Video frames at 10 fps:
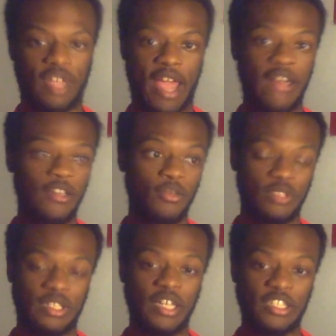Canada
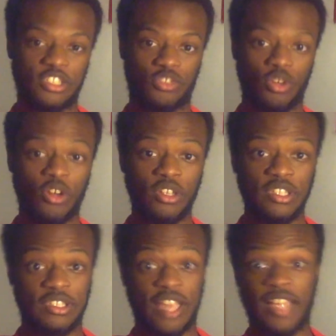was not as strong on the
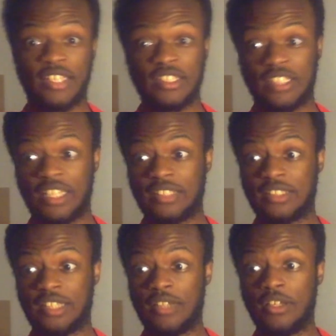attacking chance
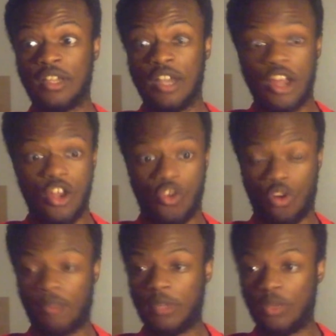that they
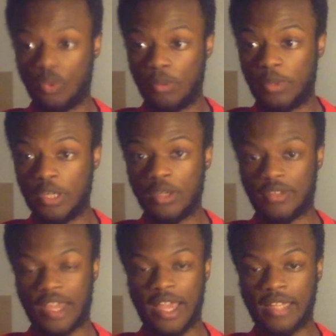normally would be if
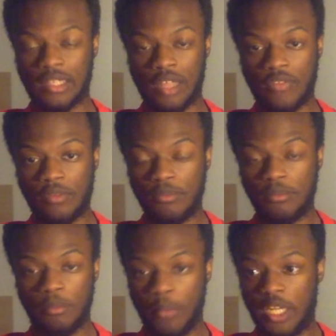they had 11
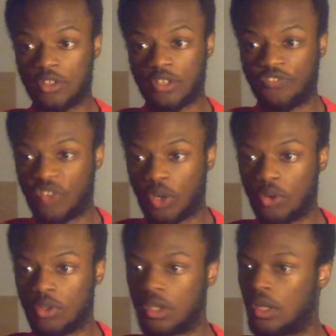men on the
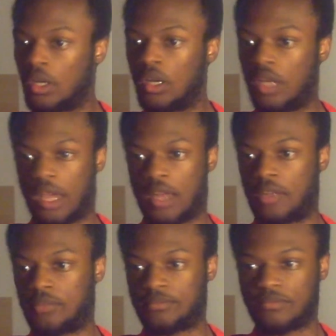field, and